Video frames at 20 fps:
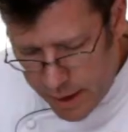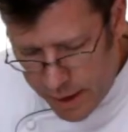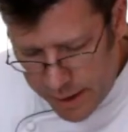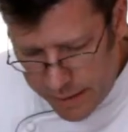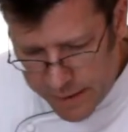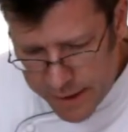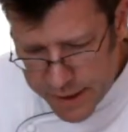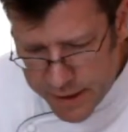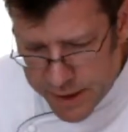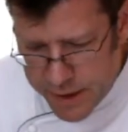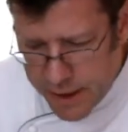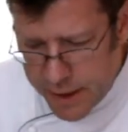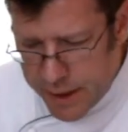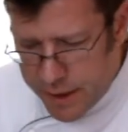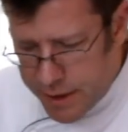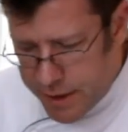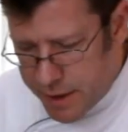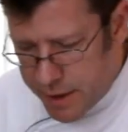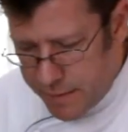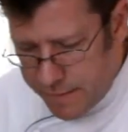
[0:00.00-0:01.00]
And this
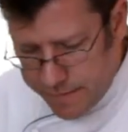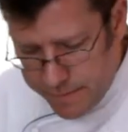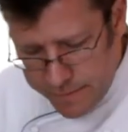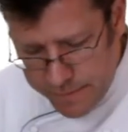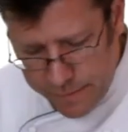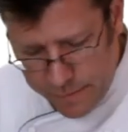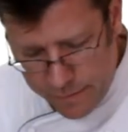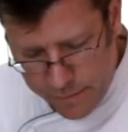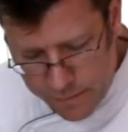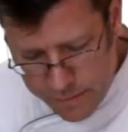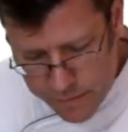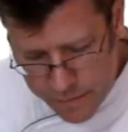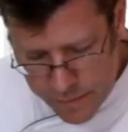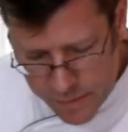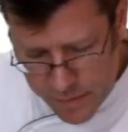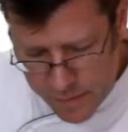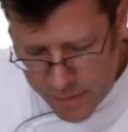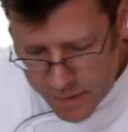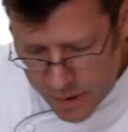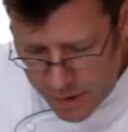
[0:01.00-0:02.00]
is
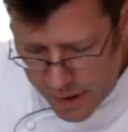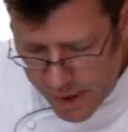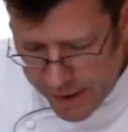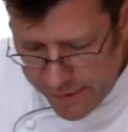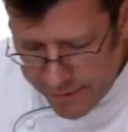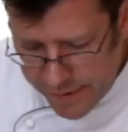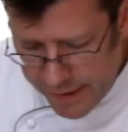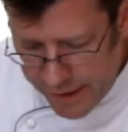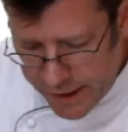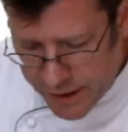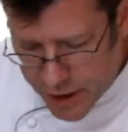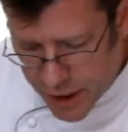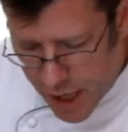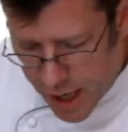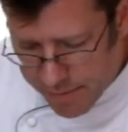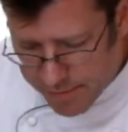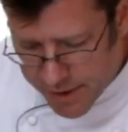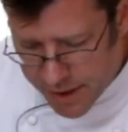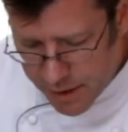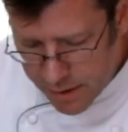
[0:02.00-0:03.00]
evenly
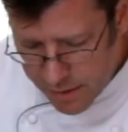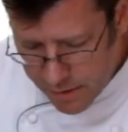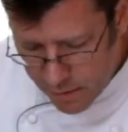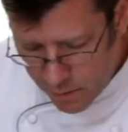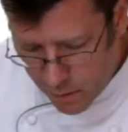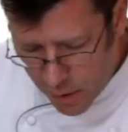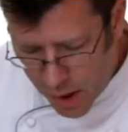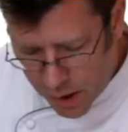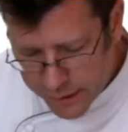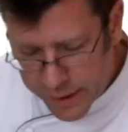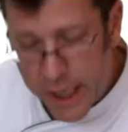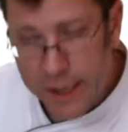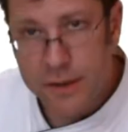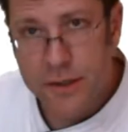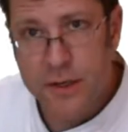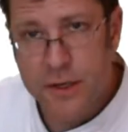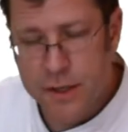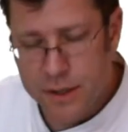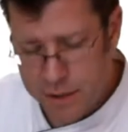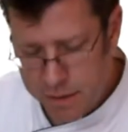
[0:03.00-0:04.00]
chopped
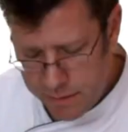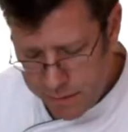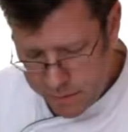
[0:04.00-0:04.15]
walnuts.